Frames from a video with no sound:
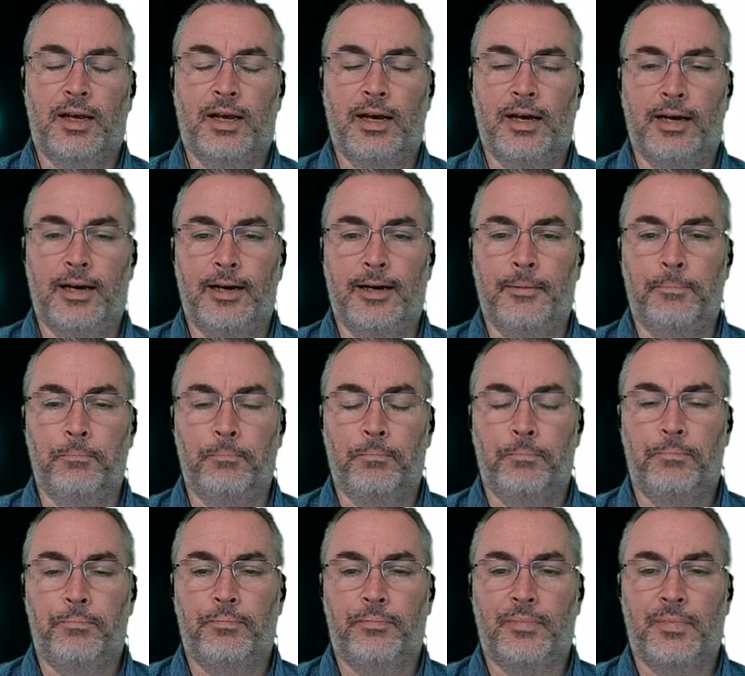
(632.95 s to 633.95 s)

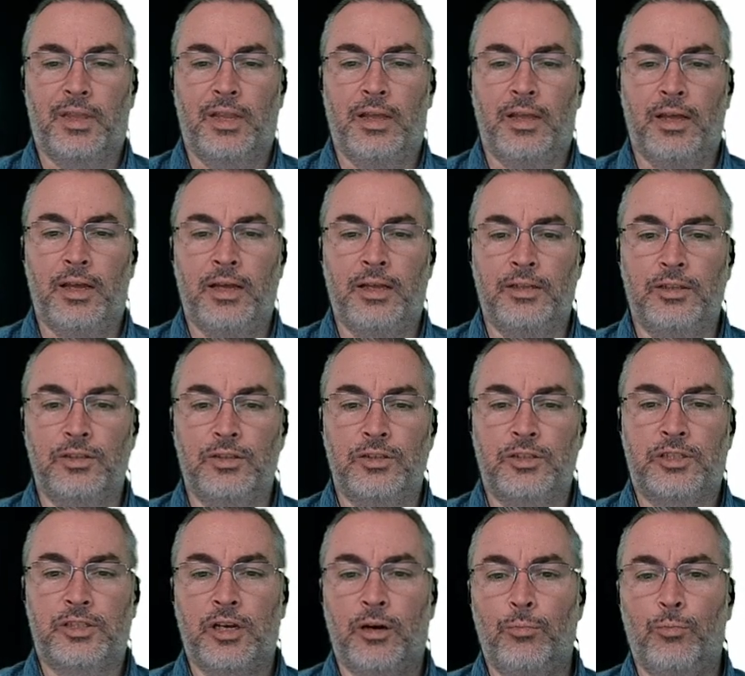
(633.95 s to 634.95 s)
And
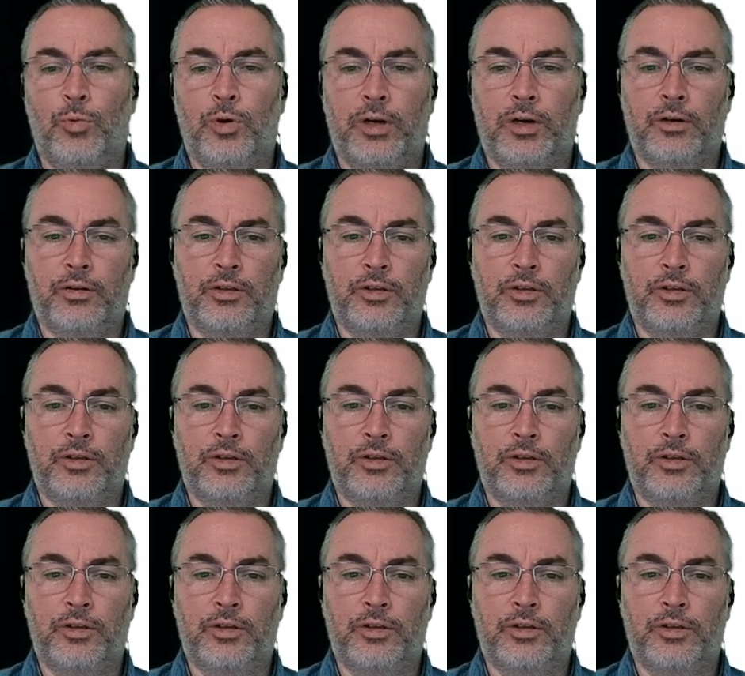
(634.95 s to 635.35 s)
somewhere